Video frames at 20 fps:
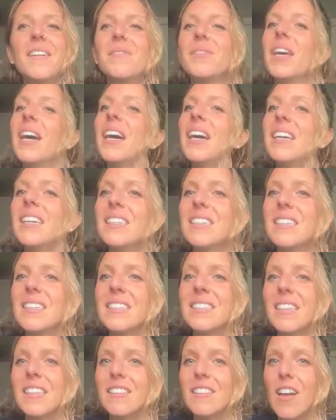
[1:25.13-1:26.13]
that
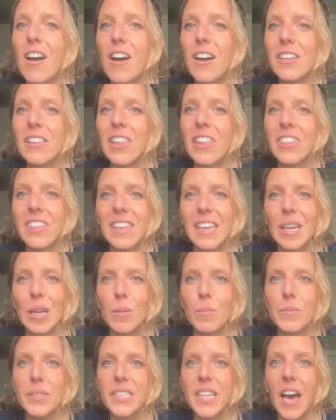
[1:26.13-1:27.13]
is along the
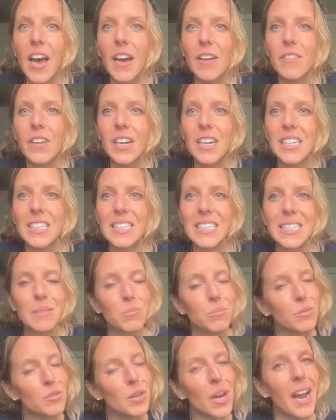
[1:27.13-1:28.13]
themes of our
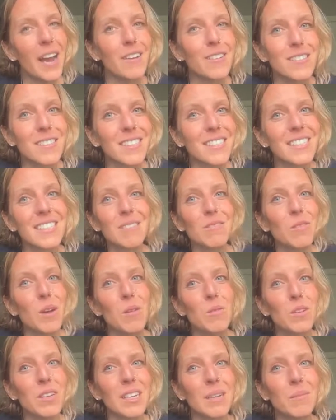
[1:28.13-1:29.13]
sprouts,
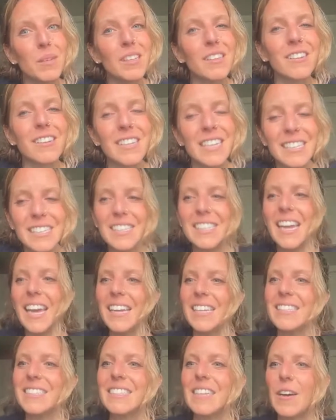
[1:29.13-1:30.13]
what we're going to be learning
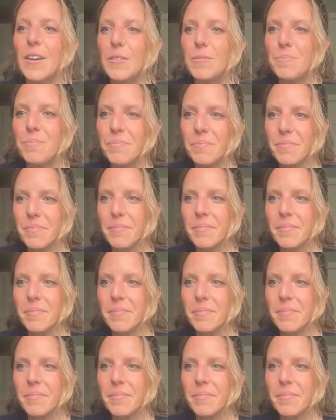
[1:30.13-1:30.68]
today. So